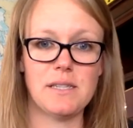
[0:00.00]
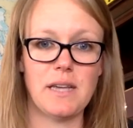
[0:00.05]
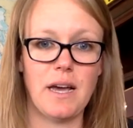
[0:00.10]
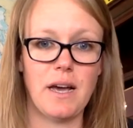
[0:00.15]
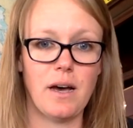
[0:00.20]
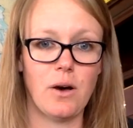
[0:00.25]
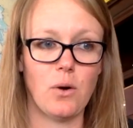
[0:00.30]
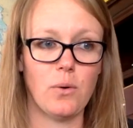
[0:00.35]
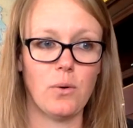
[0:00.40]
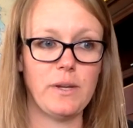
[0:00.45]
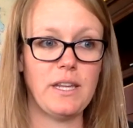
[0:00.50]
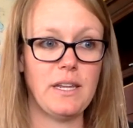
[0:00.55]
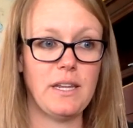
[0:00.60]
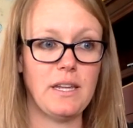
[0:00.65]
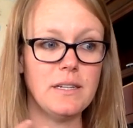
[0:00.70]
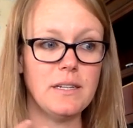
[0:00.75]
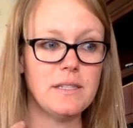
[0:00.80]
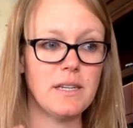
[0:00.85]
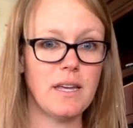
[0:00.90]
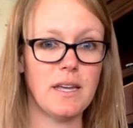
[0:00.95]
how
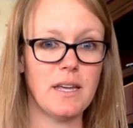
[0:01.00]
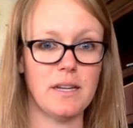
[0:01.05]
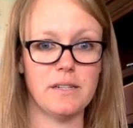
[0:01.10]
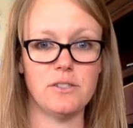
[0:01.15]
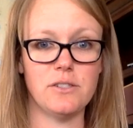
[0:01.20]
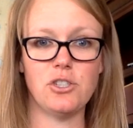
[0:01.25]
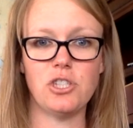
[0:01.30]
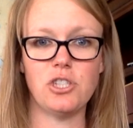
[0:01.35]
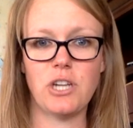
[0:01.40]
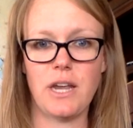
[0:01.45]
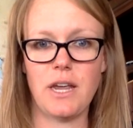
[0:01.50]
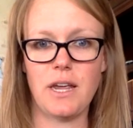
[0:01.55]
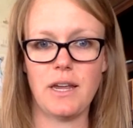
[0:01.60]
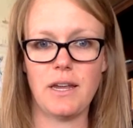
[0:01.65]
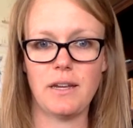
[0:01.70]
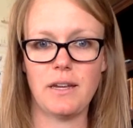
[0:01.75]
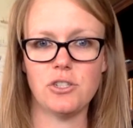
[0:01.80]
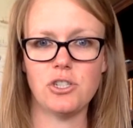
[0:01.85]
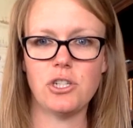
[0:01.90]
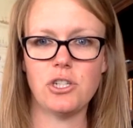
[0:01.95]
heat can
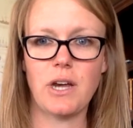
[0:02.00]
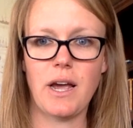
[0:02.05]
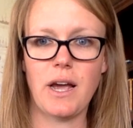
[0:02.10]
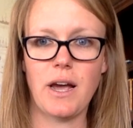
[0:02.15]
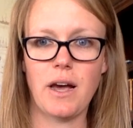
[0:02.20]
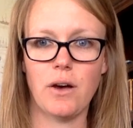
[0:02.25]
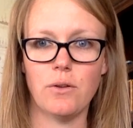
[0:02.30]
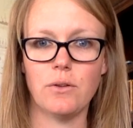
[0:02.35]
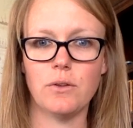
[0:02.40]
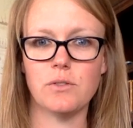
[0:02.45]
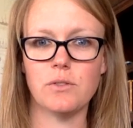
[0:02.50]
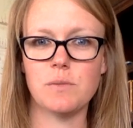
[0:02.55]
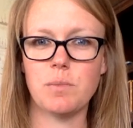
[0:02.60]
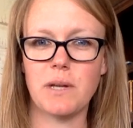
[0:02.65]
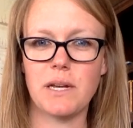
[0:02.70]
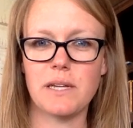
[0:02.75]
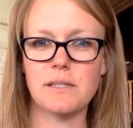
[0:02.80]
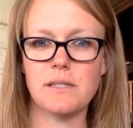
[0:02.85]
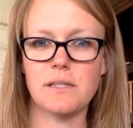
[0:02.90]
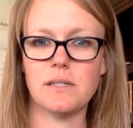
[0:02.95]
change how those
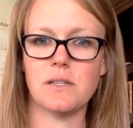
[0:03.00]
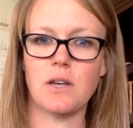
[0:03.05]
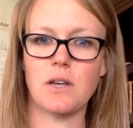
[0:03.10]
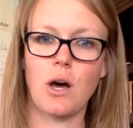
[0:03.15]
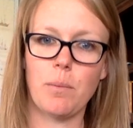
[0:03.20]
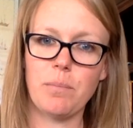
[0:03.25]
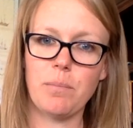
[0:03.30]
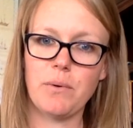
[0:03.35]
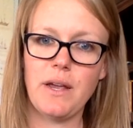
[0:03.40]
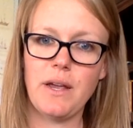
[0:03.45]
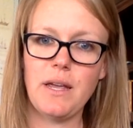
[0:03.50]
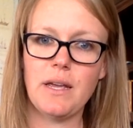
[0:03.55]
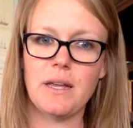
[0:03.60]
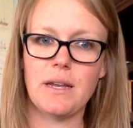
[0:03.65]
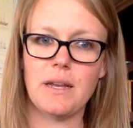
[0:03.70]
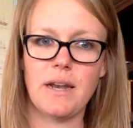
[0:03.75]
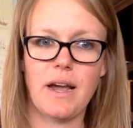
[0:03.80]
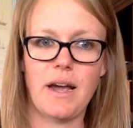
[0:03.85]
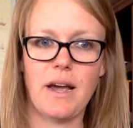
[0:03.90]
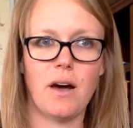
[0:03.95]
plastics operate
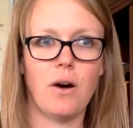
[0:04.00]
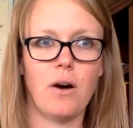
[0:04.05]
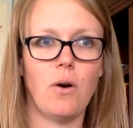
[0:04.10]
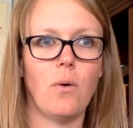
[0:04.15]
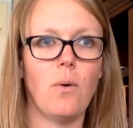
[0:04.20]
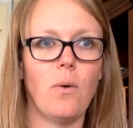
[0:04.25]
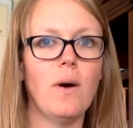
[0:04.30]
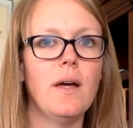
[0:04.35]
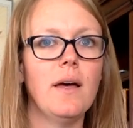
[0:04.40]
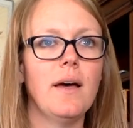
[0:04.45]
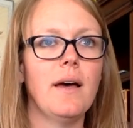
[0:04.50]
and how